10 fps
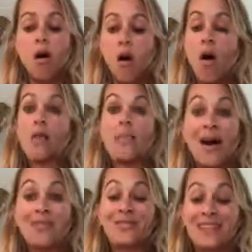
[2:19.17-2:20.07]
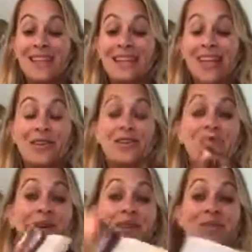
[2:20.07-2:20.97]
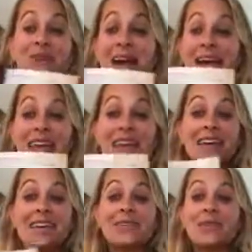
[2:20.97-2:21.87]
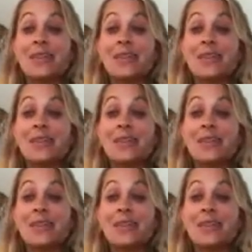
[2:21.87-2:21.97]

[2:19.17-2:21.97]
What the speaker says: all about the containers, what a red is,